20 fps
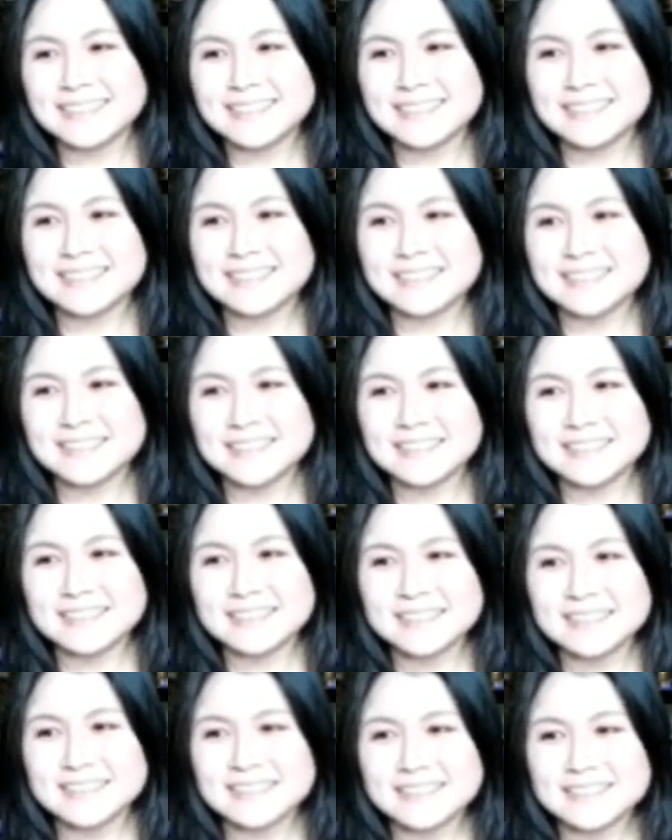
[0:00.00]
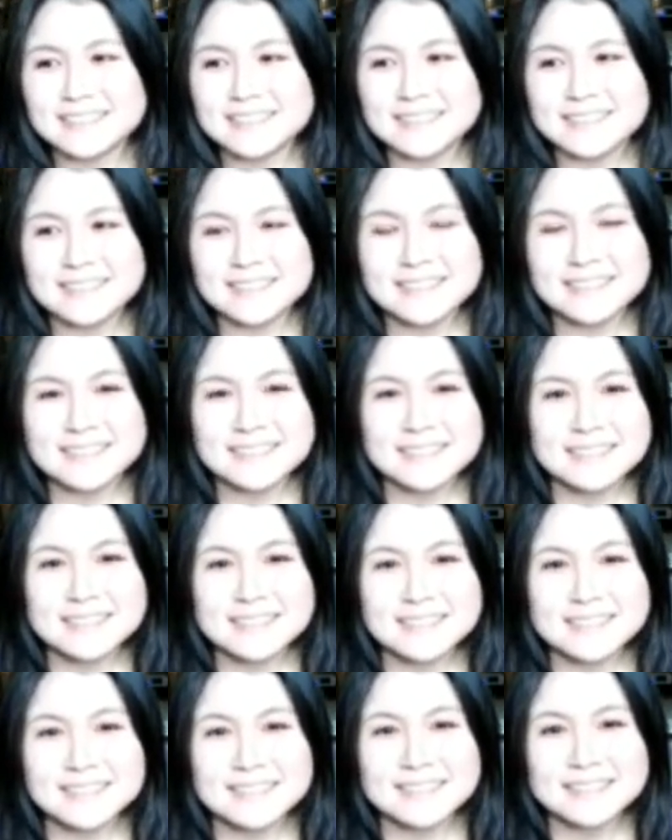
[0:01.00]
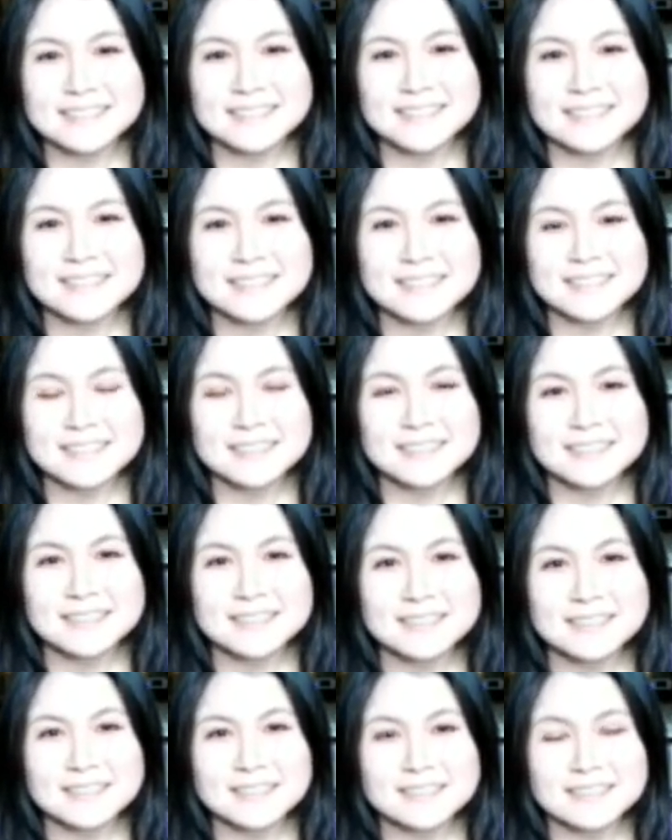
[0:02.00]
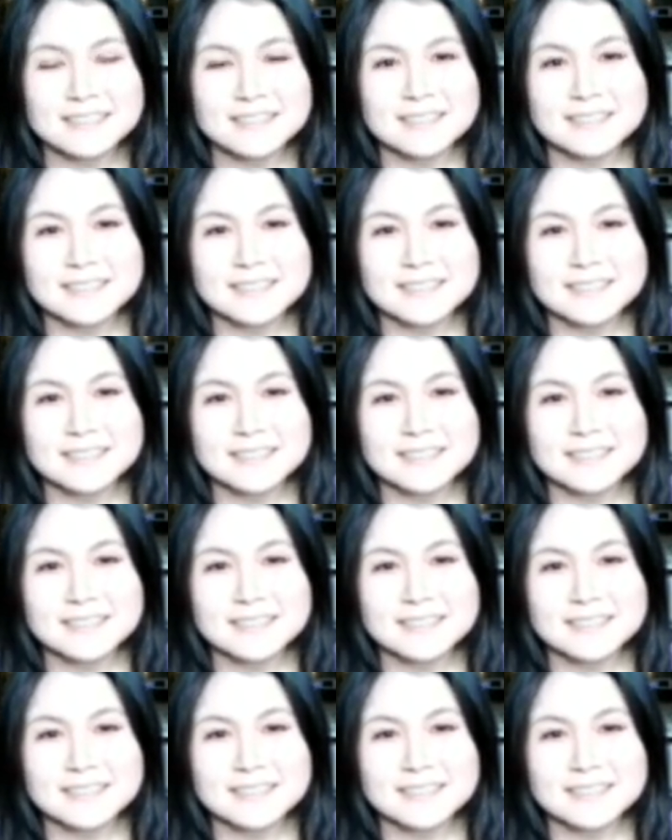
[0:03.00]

The person shown says nothing.